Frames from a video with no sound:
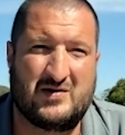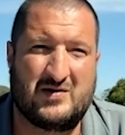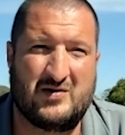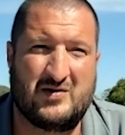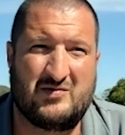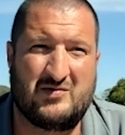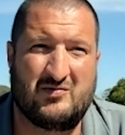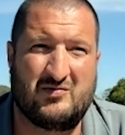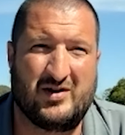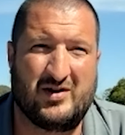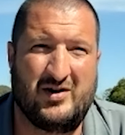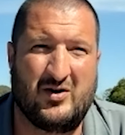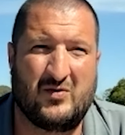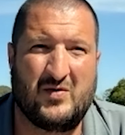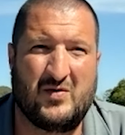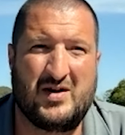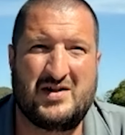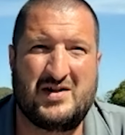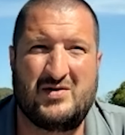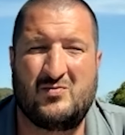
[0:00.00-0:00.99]
There's really no
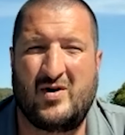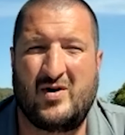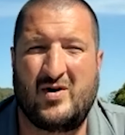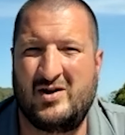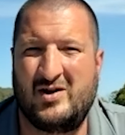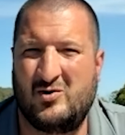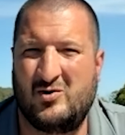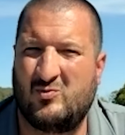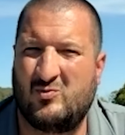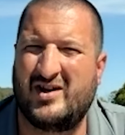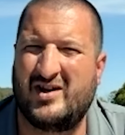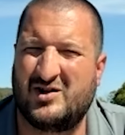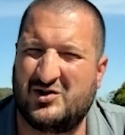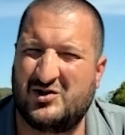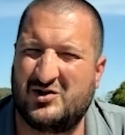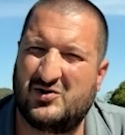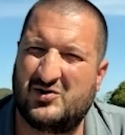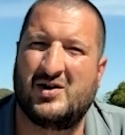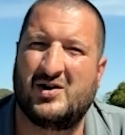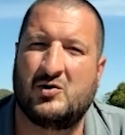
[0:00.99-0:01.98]
reason why you
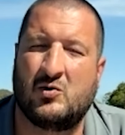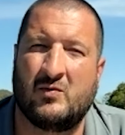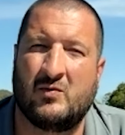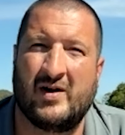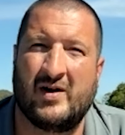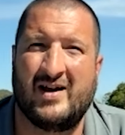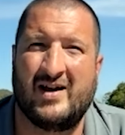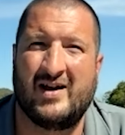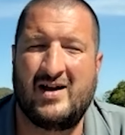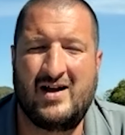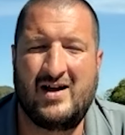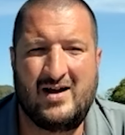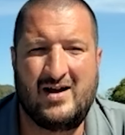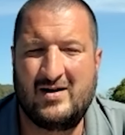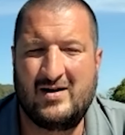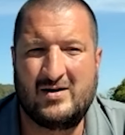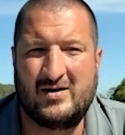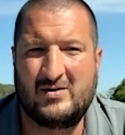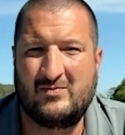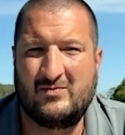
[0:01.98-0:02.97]
shouldn't do a
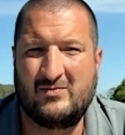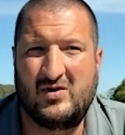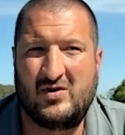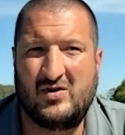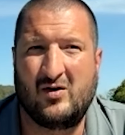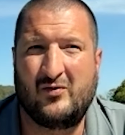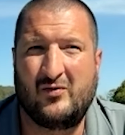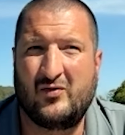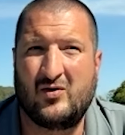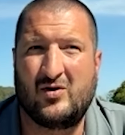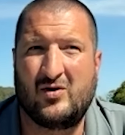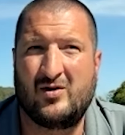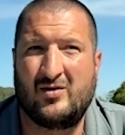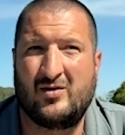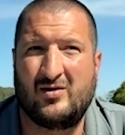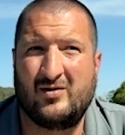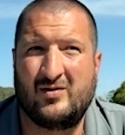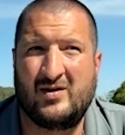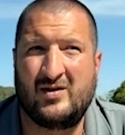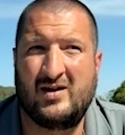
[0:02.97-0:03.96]
radon.
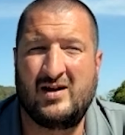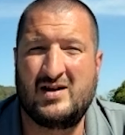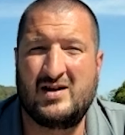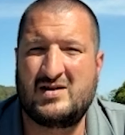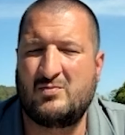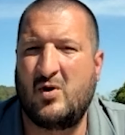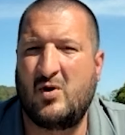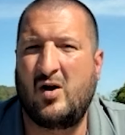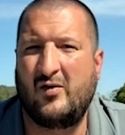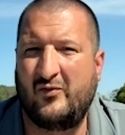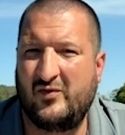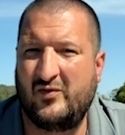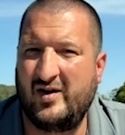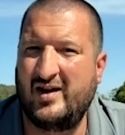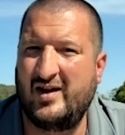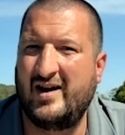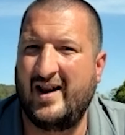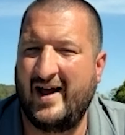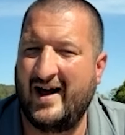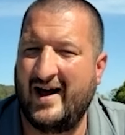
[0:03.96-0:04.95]
For the small fee
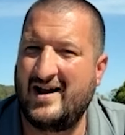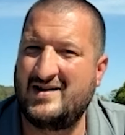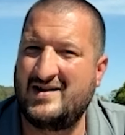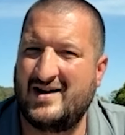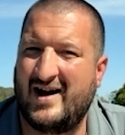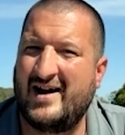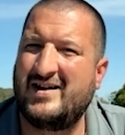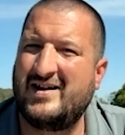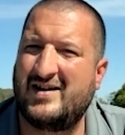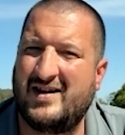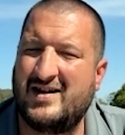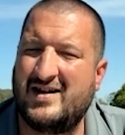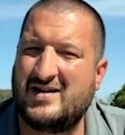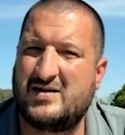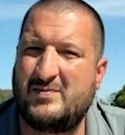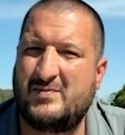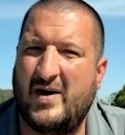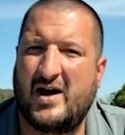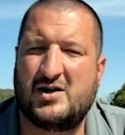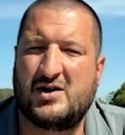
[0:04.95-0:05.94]
that adds on to the
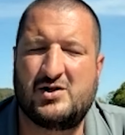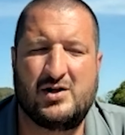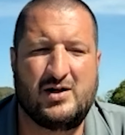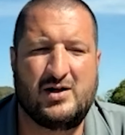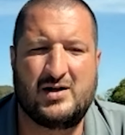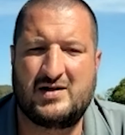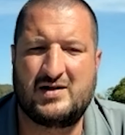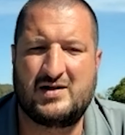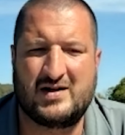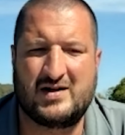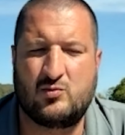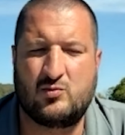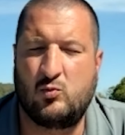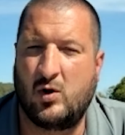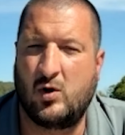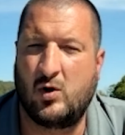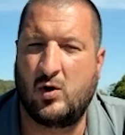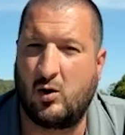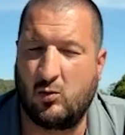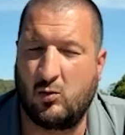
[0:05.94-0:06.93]
inspection, it's
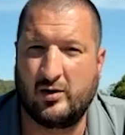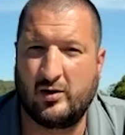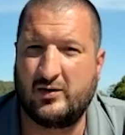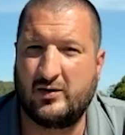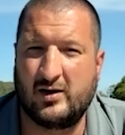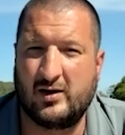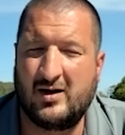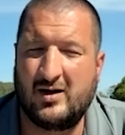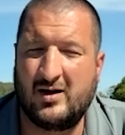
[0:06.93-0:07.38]
well worth it.